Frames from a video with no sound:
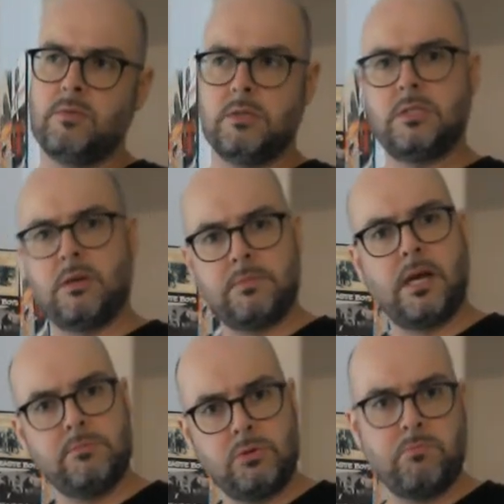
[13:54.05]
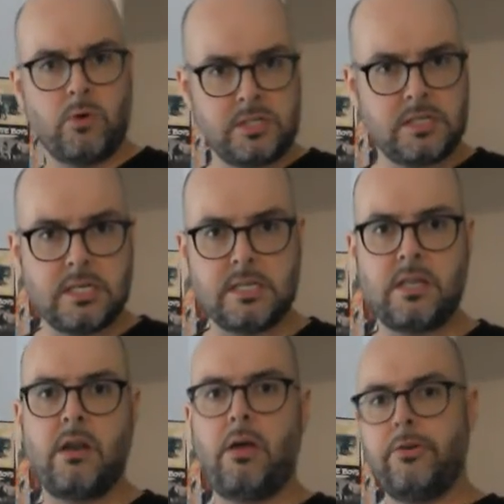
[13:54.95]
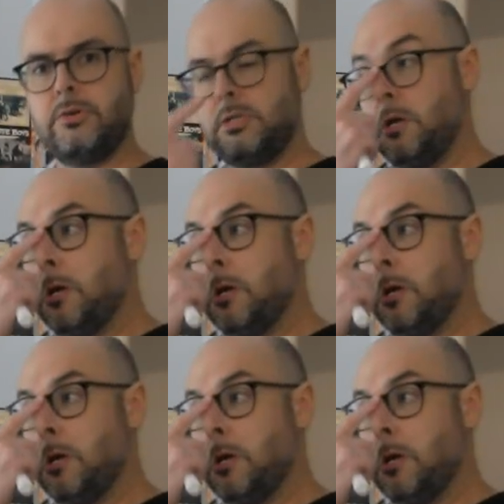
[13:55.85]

sometimes with more success than others,